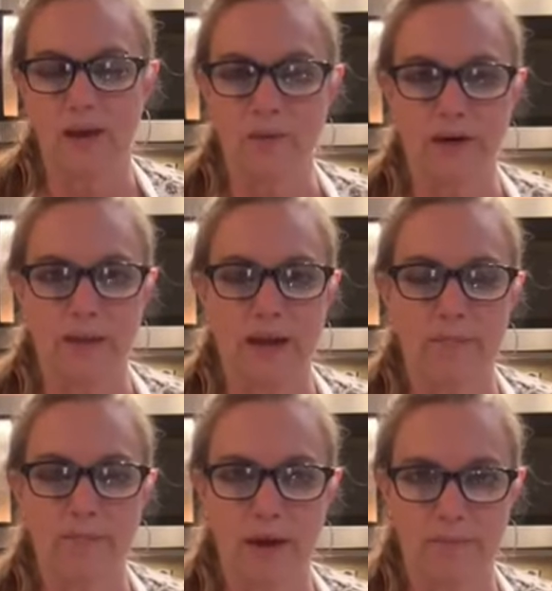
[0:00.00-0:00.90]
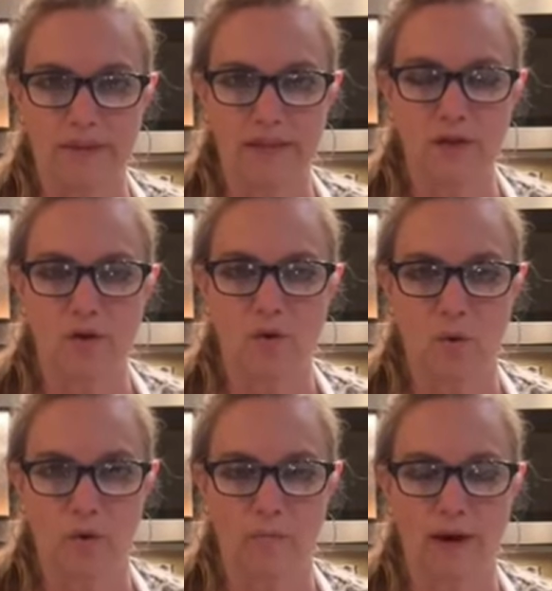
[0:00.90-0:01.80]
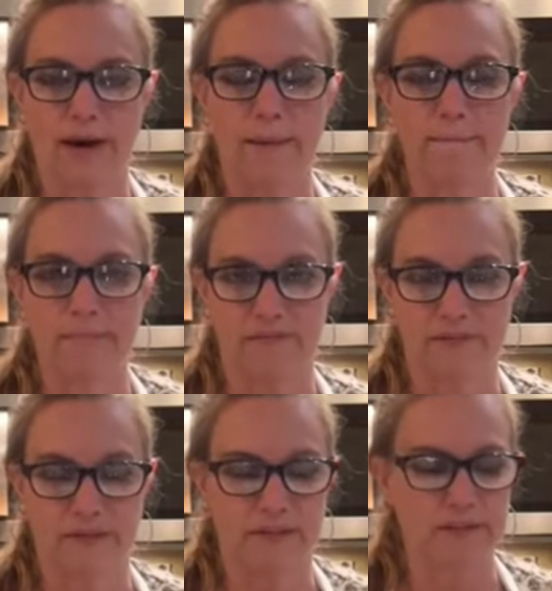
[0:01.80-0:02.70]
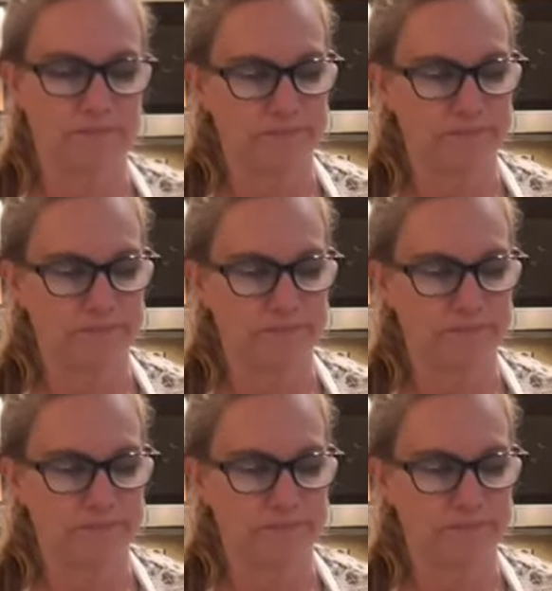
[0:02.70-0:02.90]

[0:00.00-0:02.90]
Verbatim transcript: we're going to make pumpkin cornbread muffins.